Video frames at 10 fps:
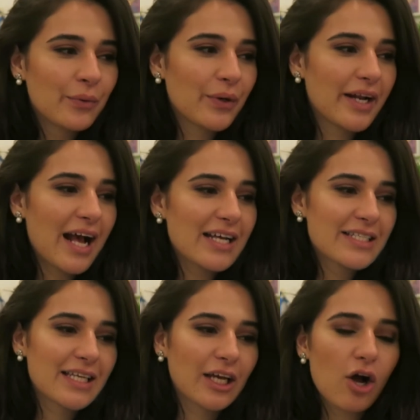where it
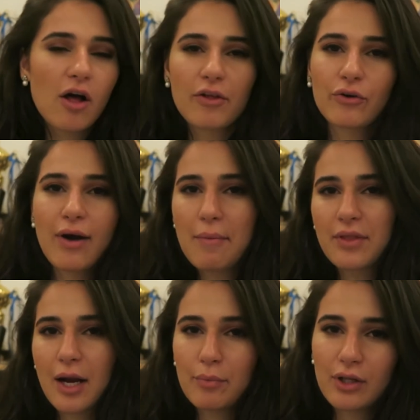has like all the crap
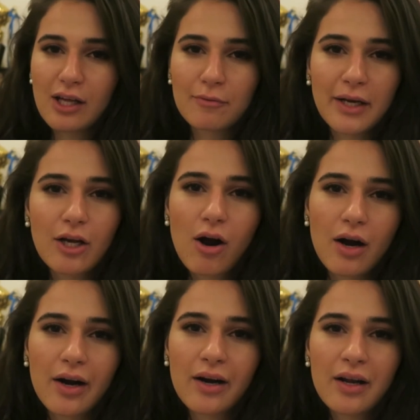that I pull out of my
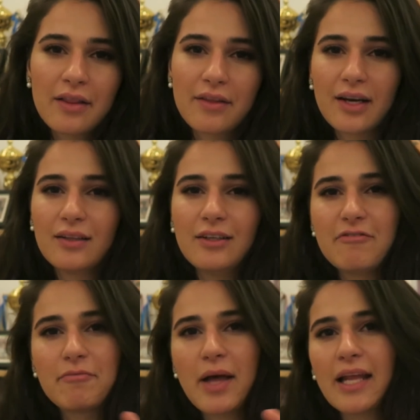car that I
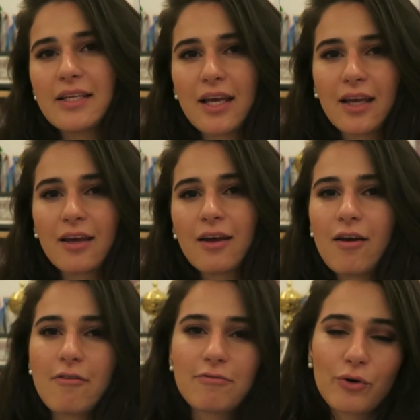leave pending
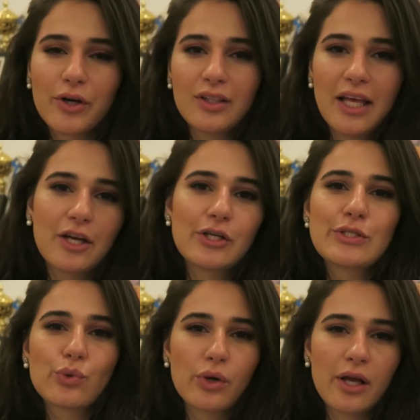for later
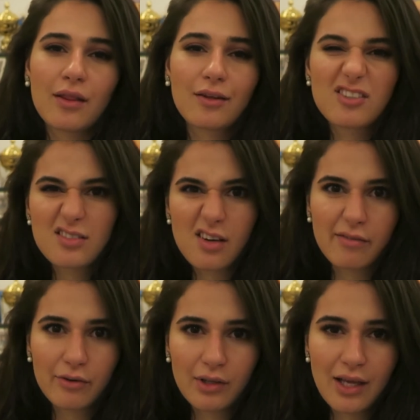sorting that just
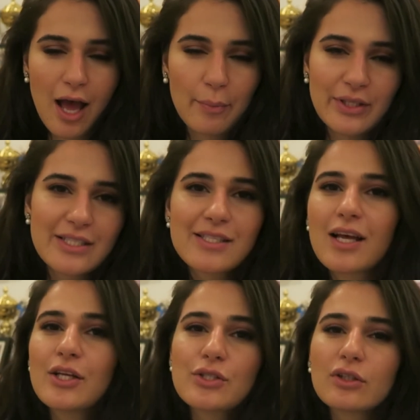never really happens.
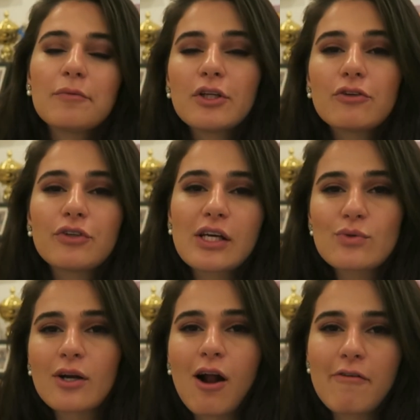So let me know if you guys
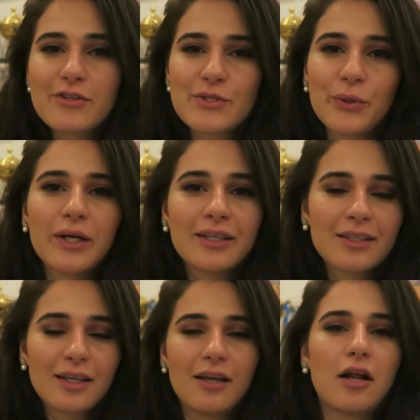want an office tour
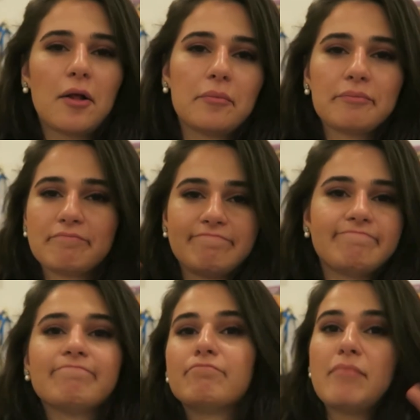and I'll
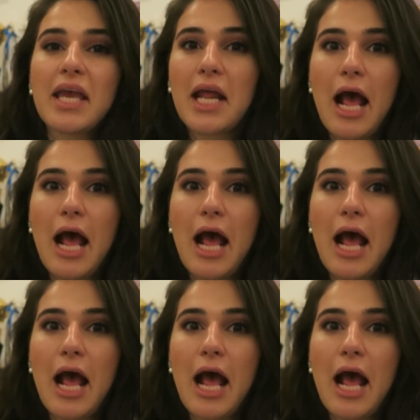make it